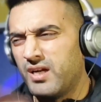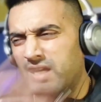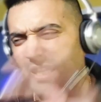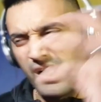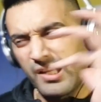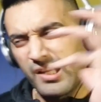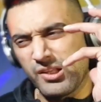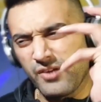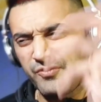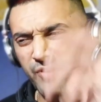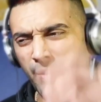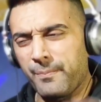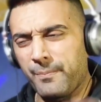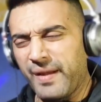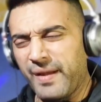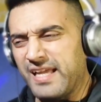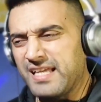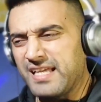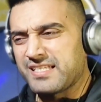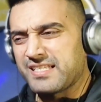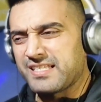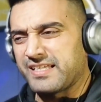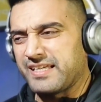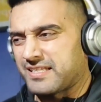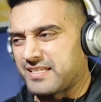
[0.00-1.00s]
I love the
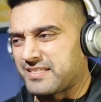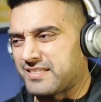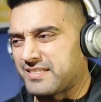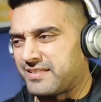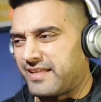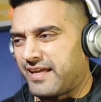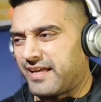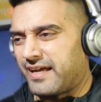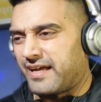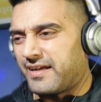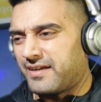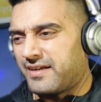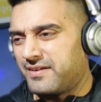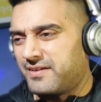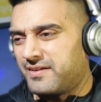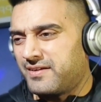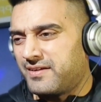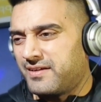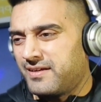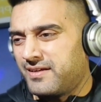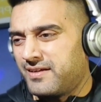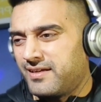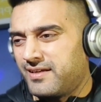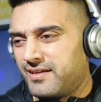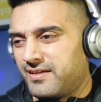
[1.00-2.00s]
bass kicks in there.
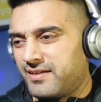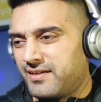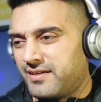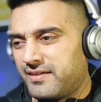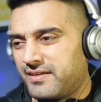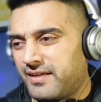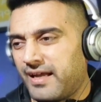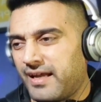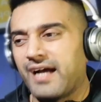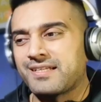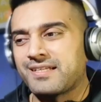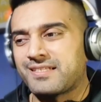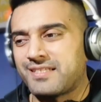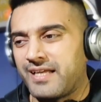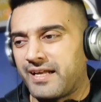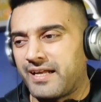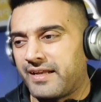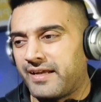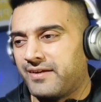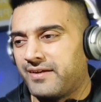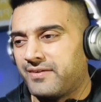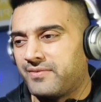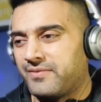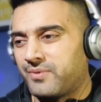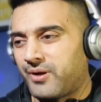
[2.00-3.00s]
Yeah, I said
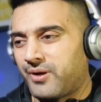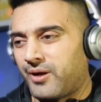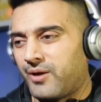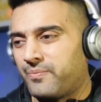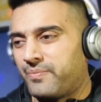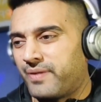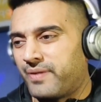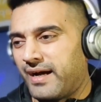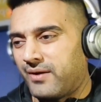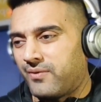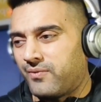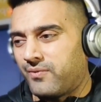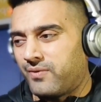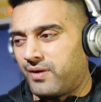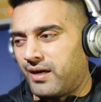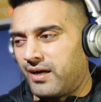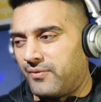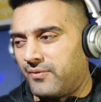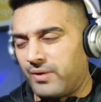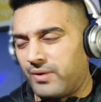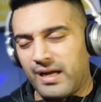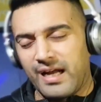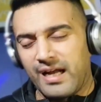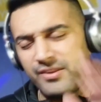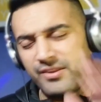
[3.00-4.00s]
it. We'll go back.
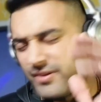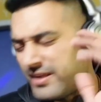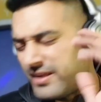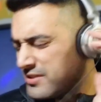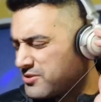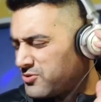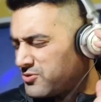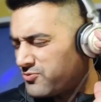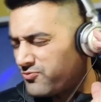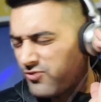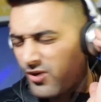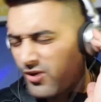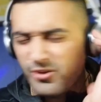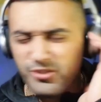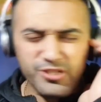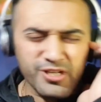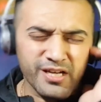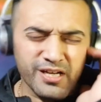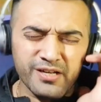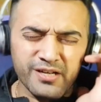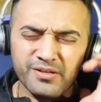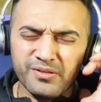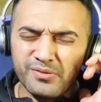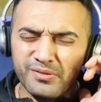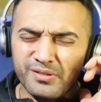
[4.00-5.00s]
Either that's
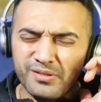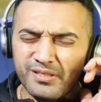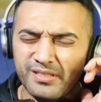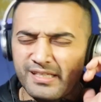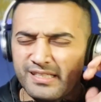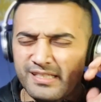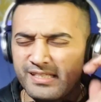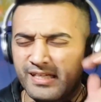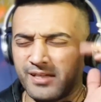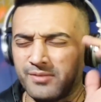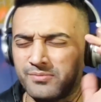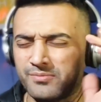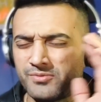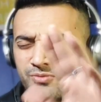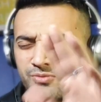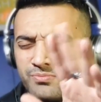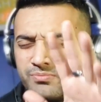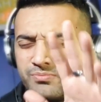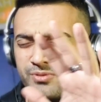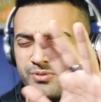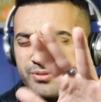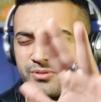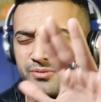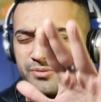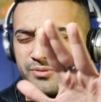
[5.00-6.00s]
Roger, it's like a dum
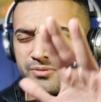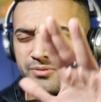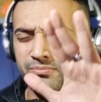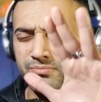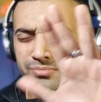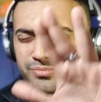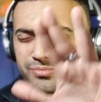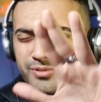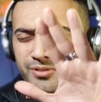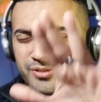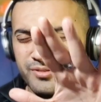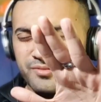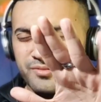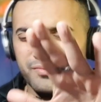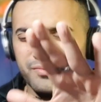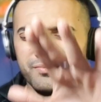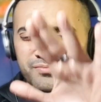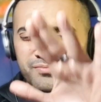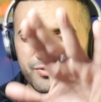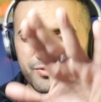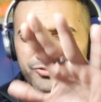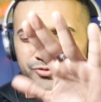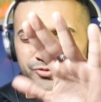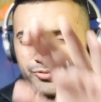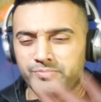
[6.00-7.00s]
dum dum dum dum dum
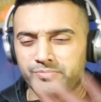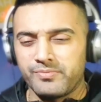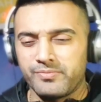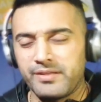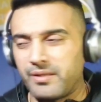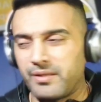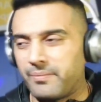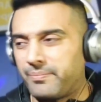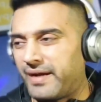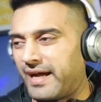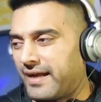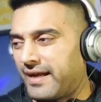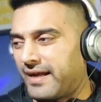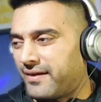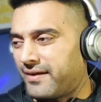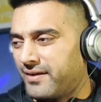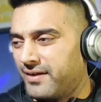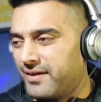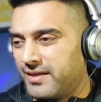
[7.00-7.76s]
dum dum in the back.